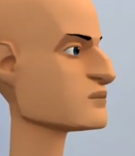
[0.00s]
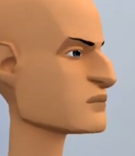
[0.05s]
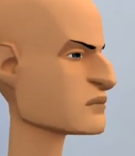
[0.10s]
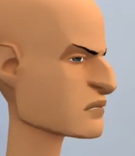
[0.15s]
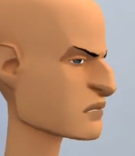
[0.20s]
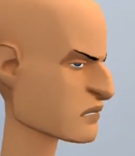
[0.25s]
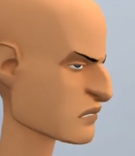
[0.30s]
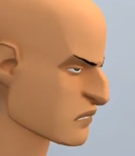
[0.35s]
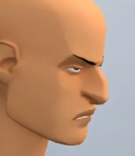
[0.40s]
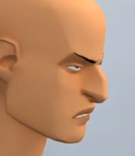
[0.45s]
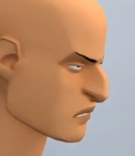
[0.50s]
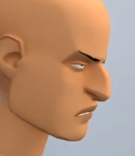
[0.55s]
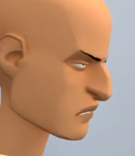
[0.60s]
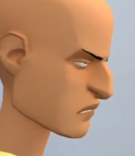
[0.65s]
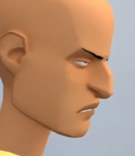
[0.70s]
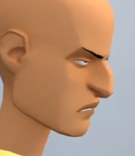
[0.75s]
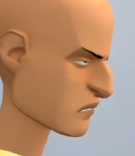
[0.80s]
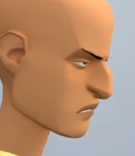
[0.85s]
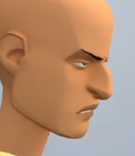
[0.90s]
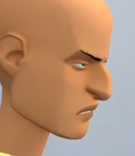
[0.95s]

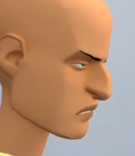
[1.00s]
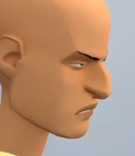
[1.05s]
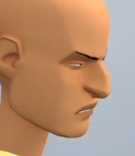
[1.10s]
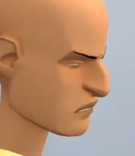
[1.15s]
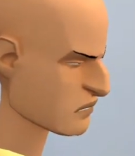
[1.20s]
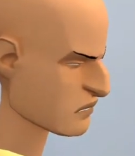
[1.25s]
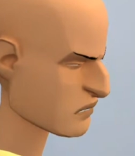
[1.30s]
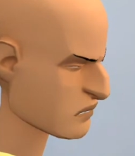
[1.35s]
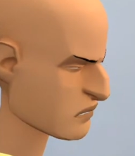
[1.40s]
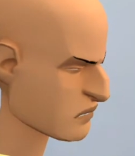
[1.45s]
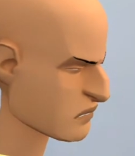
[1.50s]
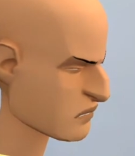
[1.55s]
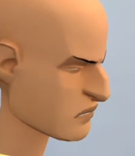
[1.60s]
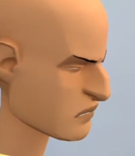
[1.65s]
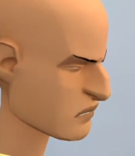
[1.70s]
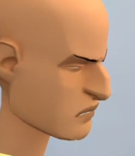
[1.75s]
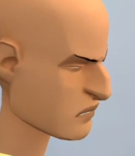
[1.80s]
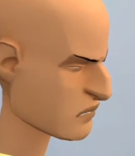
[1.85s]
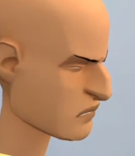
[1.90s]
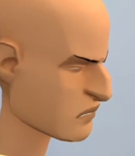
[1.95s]

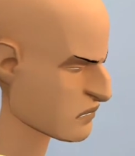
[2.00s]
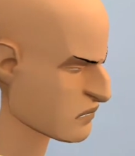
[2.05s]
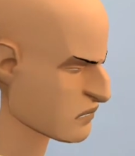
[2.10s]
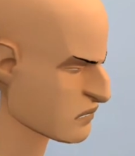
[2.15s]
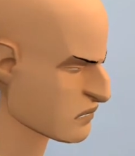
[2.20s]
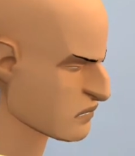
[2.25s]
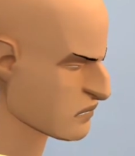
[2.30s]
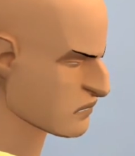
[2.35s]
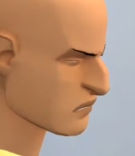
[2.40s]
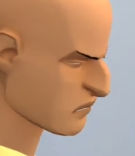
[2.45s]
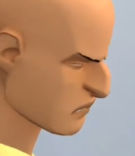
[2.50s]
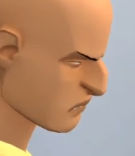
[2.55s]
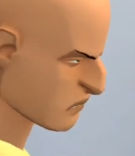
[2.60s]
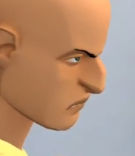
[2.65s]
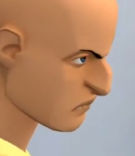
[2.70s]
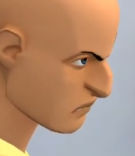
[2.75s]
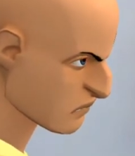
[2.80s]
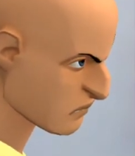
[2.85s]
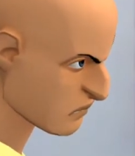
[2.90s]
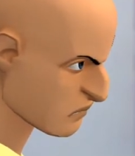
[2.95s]

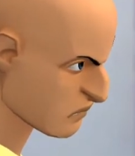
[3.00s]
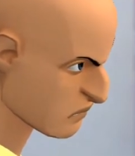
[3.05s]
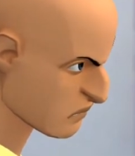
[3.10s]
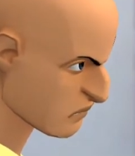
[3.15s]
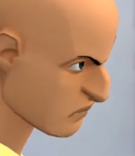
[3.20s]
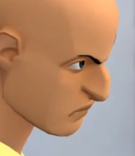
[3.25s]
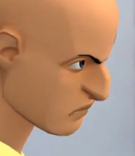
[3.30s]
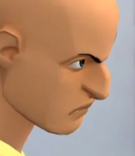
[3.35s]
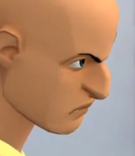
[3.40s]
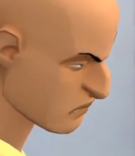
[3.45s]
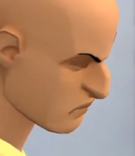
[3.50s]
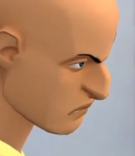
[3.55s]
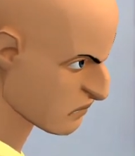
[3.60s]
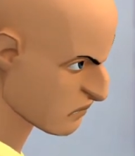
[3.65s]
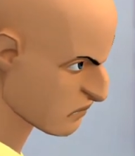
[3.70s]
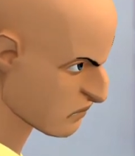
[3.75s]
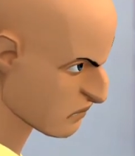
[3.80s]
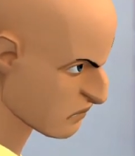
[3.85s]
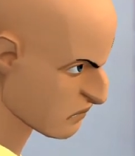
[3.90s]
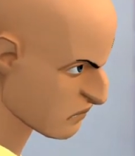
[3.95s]

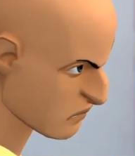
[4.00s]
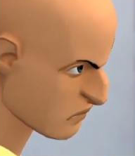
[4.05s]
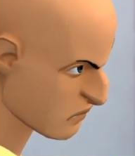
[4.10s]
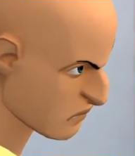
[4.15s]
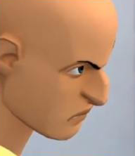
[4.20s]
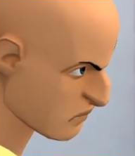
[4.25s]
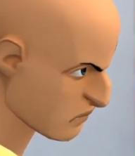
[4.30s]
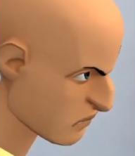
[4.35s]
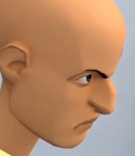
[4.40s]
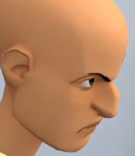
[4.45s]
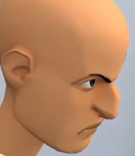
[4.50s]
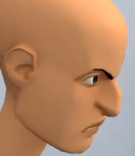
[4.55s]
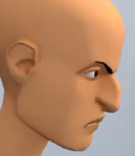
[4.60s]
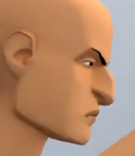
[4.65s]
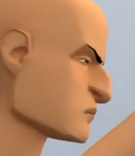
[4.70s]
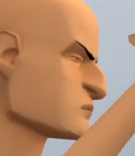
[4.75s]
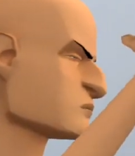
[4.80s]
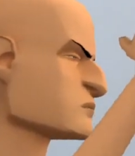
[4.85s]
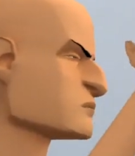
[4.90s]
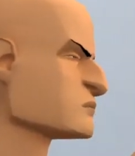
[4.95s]

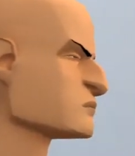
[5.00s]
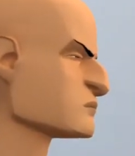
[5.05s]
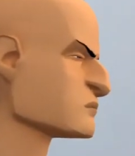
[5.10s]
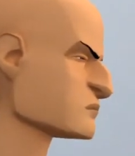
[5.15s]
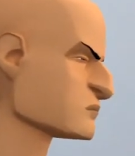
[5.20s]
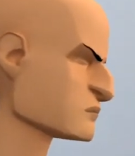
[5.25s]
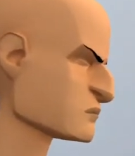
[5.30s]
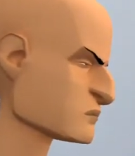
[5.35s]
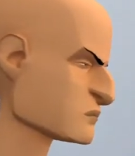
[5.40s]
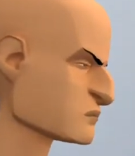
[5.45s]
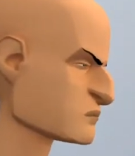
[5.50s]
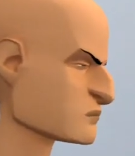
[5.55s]
(no one is talking)